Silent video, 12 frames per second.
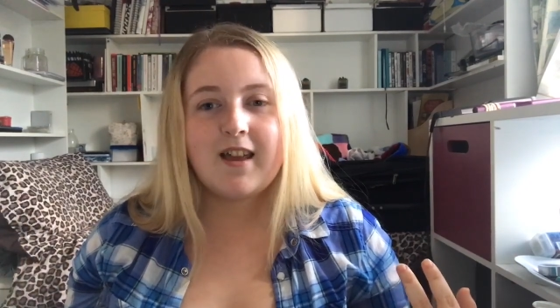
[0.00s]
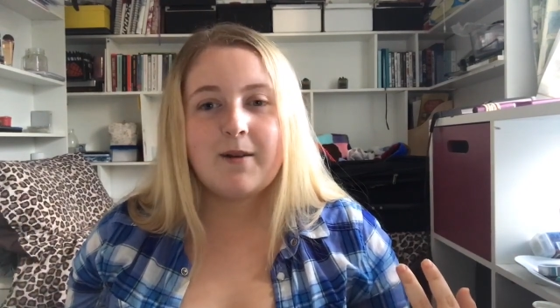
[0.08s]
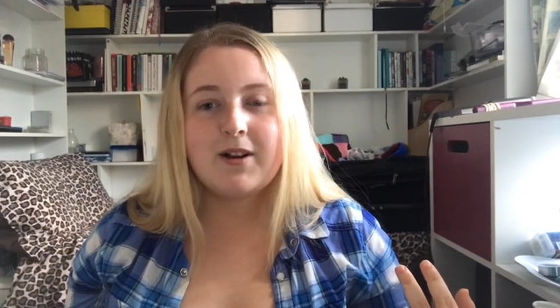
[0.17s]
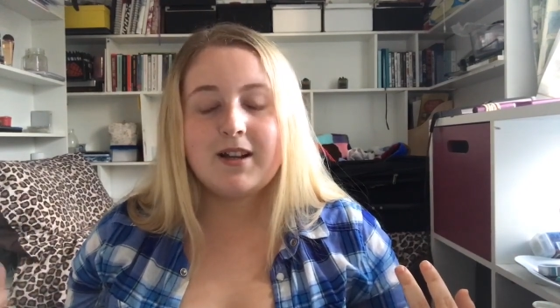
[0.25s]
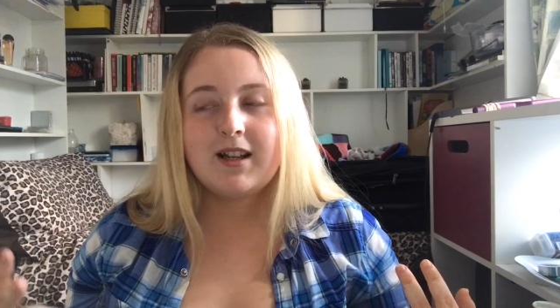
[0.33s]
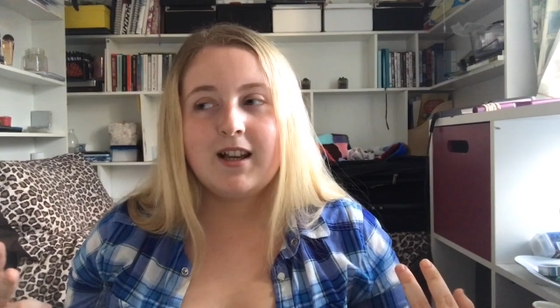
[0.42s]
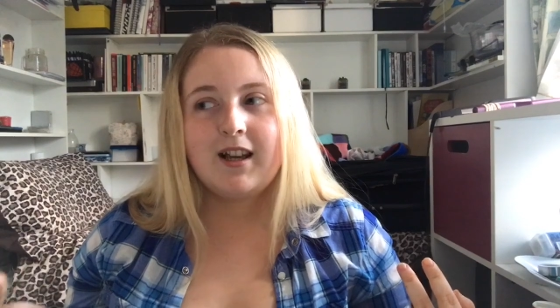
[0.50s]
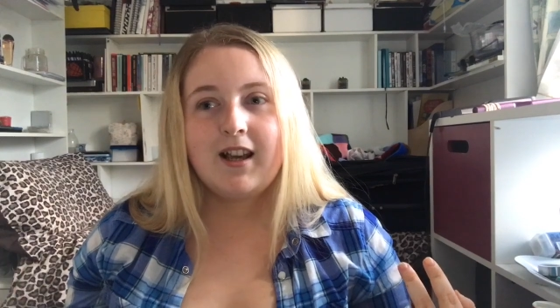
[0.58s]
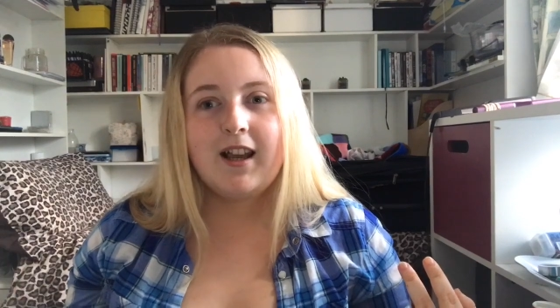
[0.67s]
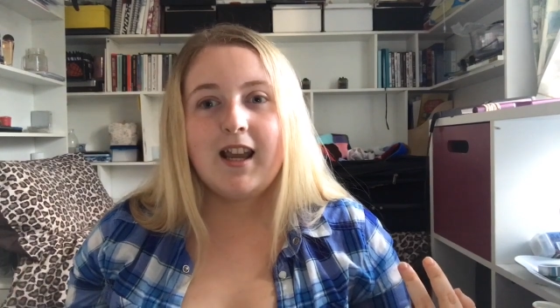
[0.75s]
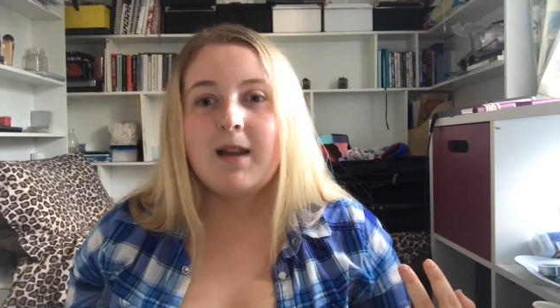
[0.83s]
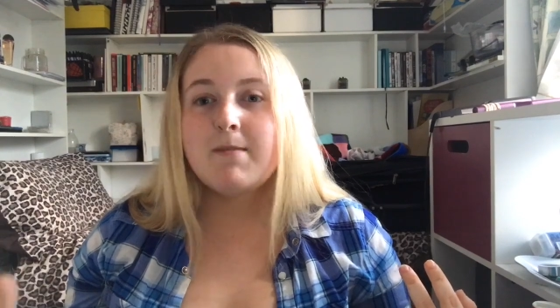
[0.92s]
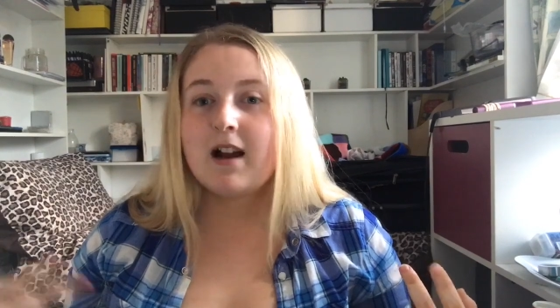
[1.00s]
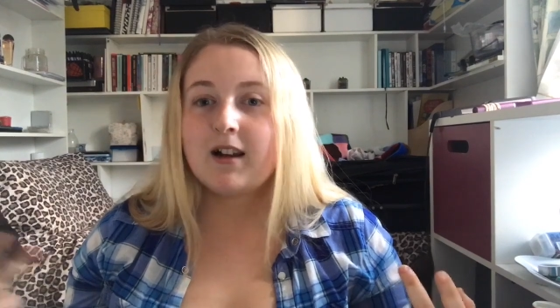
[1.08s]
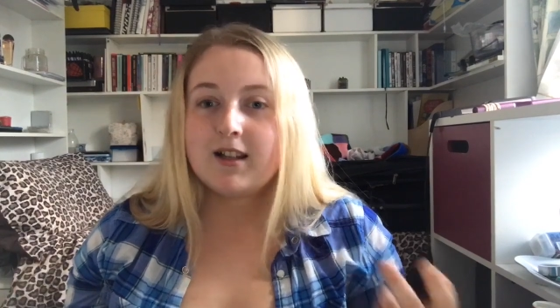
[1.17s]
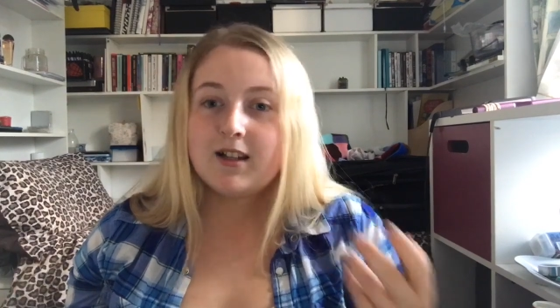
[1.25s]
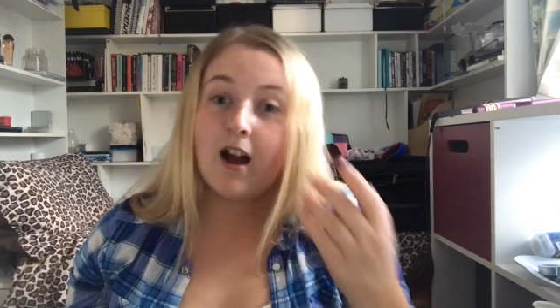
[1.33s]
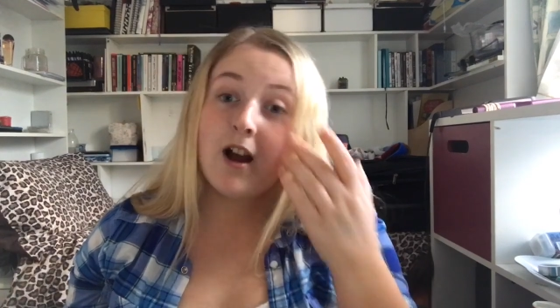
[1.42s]
They would email
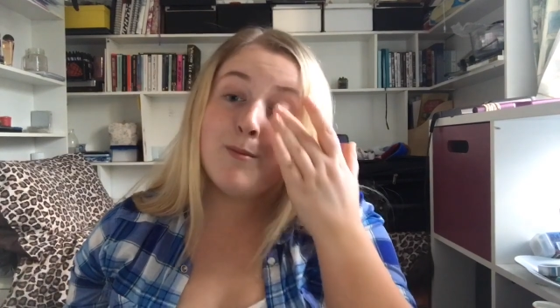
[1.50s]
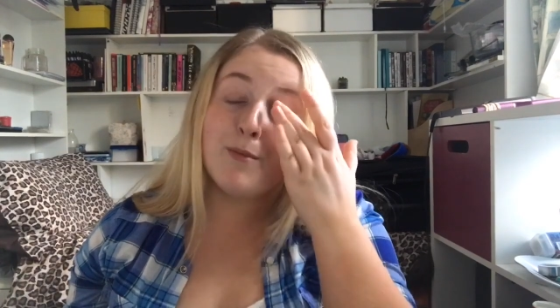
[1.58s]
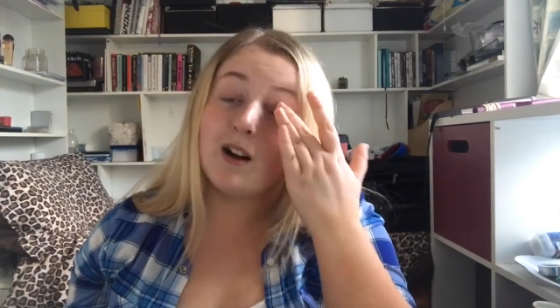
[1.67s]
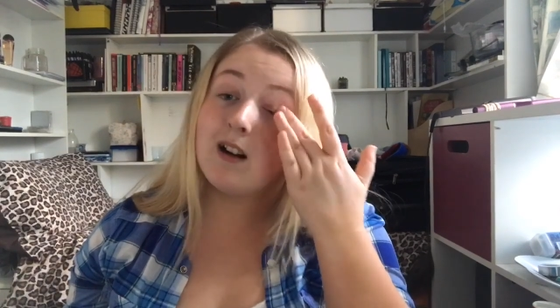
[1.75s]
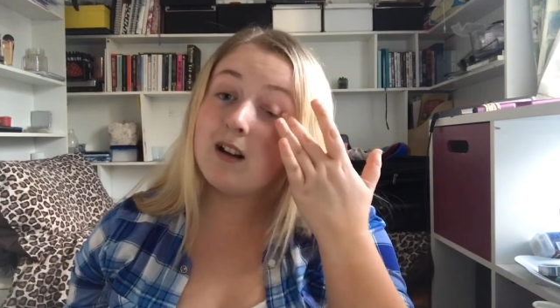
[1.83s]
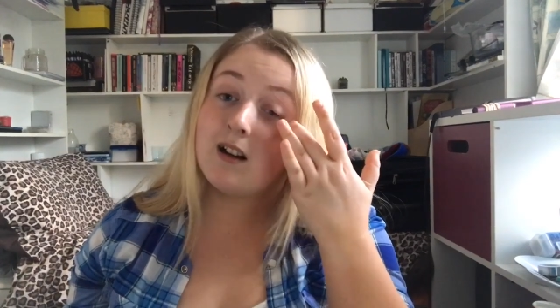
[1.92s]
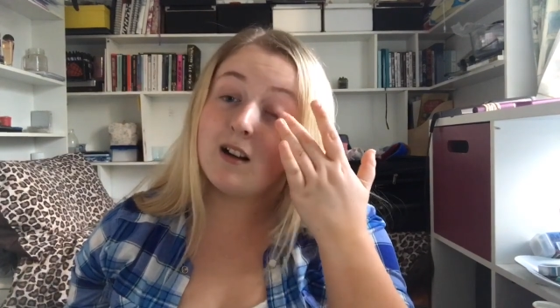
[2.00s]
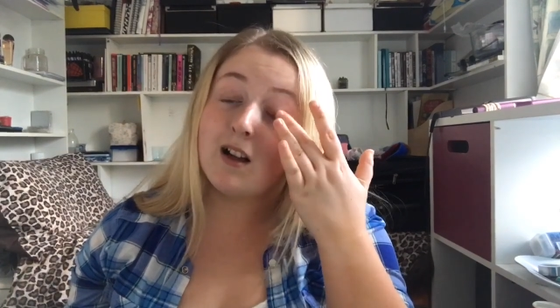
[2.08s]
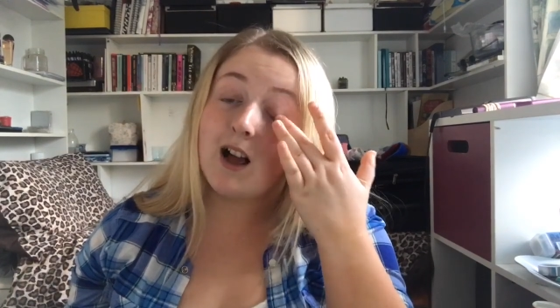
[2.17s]
us homework